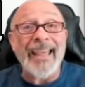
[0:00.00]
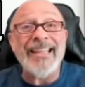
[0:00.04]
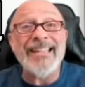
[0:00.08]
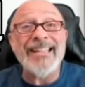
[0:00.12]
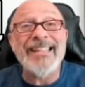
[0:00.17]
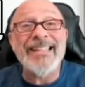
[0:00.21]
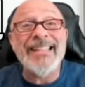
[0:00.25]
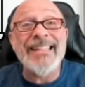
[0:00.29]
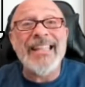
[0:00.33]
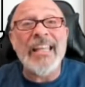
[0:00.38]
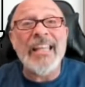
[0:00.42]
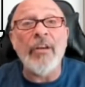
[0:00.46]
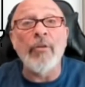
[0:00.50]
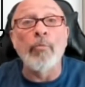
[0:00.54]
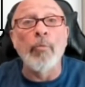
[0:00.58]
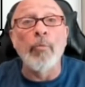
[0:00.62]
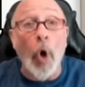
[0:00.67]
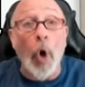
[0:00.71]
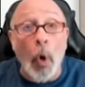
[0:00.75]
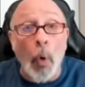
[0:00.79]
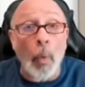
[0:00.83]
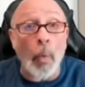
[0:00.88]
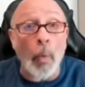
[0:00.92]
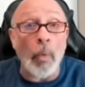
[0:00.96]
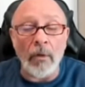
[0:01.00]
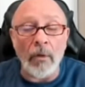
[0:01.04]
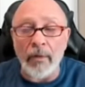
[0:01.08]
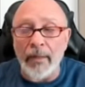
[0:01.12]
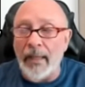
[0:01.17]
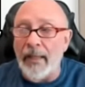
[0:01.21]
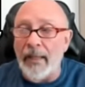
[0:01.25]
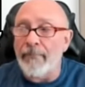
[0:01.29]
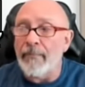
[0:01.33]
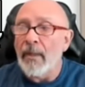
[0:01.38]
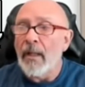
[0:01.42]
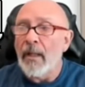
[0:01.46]
a 0,
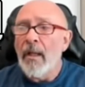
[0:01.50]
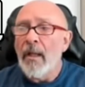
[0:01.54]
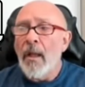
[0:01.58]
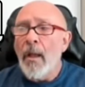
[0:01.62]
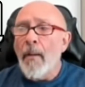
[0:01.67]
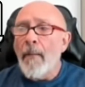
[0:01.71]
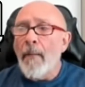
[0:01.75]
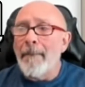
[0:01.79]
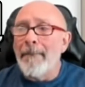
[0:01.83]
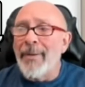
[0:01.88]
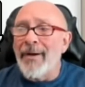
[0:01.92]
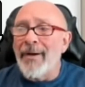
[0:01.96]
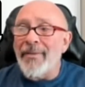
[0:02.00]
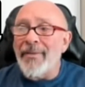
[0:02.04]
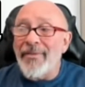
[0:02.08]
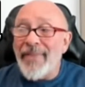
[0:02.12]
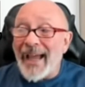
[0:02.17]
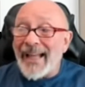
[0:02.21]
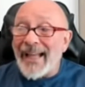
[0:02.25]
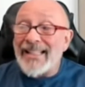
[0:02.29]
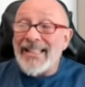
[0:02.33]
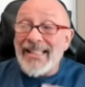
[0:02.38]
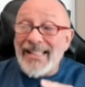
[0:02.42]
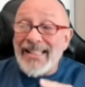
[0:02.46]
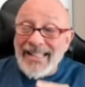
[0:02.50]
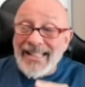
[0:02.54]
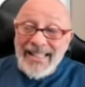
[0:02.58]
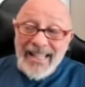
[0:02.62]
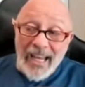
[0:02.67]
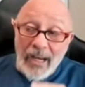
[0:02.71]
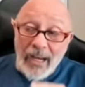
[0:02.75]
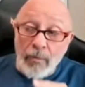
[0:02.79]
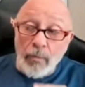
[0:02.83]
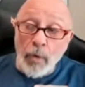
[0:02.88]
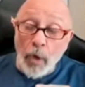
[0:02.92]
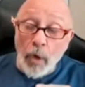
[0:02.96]
okay? But that
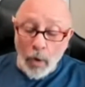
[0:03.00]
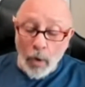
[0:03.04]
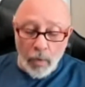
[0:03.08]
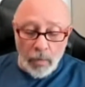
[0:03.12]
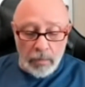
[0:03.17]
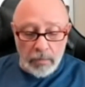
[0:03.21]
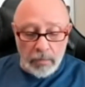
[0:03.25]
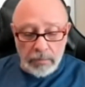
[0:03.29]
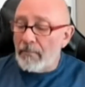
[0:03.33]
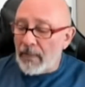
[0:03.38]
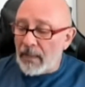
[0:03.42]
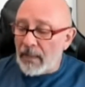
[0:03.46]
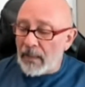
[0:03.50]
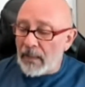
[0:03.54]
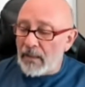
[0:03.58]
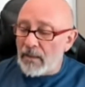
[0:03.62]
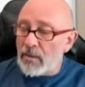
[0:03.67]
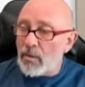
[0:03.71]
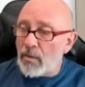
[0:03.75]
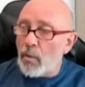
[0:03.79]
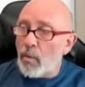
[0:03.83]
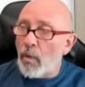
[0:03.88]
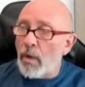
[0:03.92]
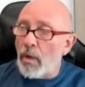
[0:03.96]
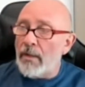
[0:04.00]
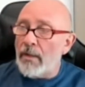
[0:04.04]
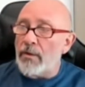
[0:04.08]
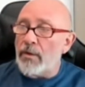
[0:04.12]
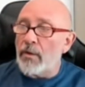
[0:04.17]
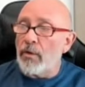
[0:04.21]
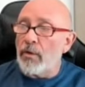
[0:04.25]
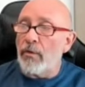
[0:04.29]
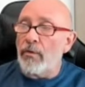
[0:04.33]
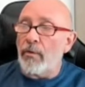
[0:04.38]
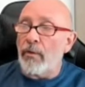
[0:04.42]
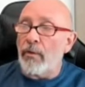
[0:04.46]
0 means
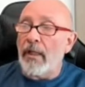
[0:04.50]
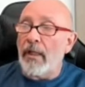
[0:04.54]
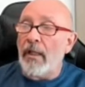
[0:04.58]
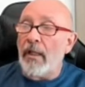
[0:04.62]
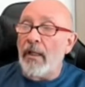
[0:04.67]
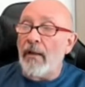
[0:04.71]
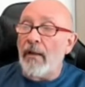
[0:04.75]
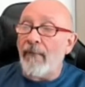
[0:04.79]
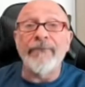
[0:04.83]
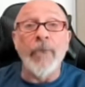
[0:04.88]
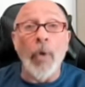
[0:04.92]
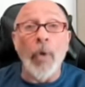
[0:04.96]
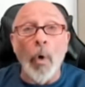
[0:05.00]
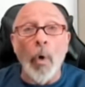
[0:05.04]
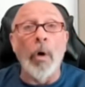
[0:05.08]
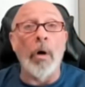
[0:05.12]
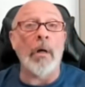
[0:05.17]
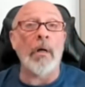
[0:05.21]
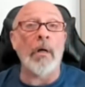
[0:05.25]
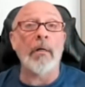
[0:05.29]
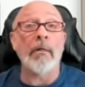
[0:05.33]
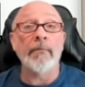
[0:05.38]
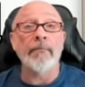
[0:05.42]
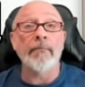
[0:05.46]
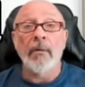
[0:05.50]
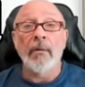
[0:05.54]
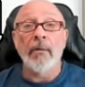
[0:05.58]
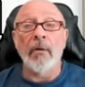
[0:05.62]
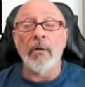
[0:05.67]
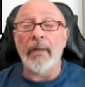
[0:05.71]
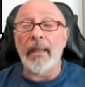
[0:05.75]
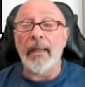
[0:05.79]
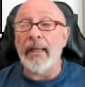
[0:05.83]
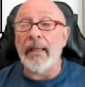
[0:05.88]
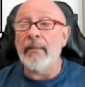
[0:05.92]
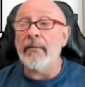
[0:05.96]
1, 2, 3, 4,
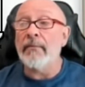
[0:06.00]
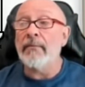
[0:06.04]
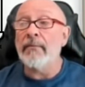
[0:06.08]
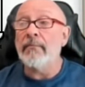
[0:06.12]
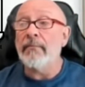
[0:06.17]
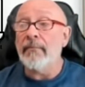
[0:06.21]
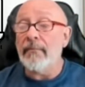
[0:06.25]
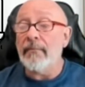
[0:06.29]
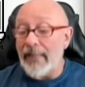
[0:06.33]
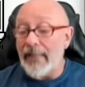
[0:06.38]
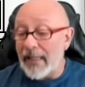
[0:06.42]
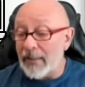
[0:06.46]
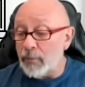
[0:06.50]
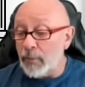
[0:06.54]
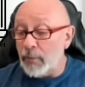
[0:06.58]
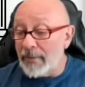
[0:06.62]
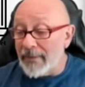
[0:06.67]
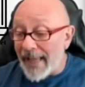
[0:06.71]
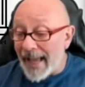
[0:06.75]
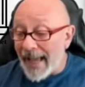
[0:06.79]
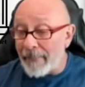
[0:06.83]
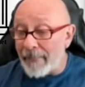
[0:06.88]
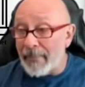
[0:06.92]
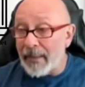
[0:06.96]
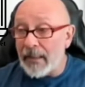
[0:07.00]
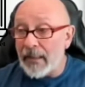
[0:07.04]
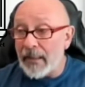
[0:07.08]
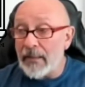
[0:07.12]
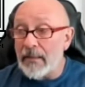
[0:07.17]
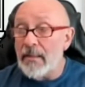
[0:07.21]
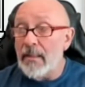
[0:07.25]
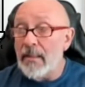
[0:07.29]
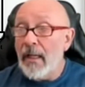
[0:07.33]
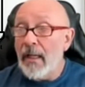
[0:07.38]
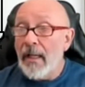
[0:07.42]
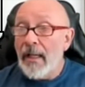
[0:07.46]
okay? That's what
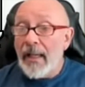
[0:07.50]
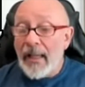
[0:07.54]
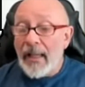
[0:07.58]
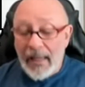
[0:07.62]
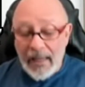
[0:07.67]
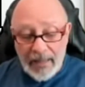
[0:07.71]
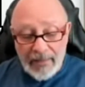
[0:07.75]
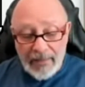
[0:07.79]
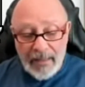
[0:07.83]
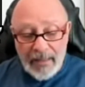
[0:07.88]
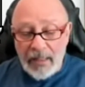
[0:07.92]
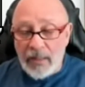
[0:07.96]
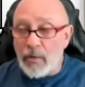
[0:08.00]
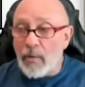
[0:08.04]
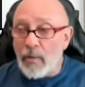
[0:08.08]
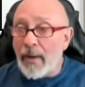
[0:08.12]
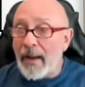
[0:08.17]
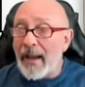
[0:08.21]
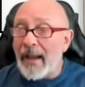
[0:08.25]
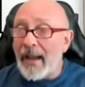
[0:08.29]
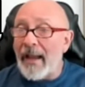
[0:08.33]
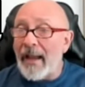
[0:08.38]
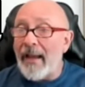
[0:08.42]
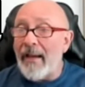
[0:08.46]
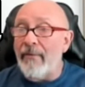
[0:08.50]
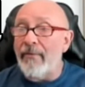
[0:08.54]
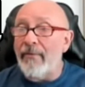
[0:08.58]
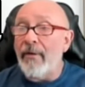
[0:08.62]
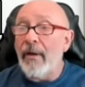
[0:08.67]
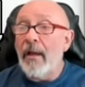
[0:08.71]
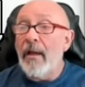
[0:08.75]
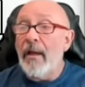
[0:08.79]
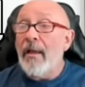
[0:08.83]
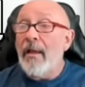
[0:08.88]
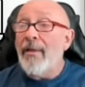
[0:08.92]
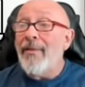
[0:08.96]
that means. And then you
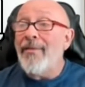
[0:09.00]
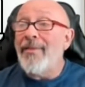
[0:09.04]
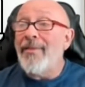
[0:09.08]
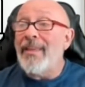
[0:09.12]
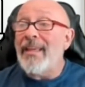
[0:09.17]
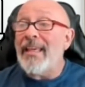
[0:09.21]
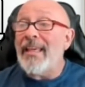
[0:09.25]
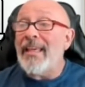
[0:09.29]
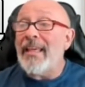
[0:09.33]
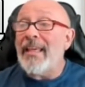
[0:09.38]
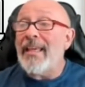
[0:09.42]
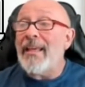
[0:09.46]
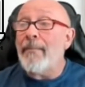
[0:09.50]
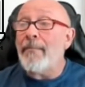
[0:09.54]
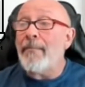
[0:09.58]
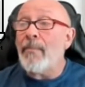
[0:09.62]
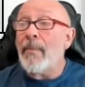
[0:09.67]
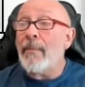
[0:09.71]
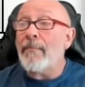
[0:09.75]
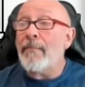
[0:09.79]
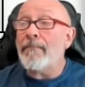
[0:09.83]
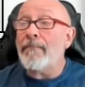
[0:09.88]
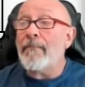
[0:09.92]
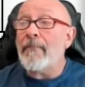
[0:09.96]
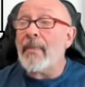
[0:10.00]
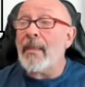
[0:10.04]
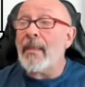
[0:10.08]
have the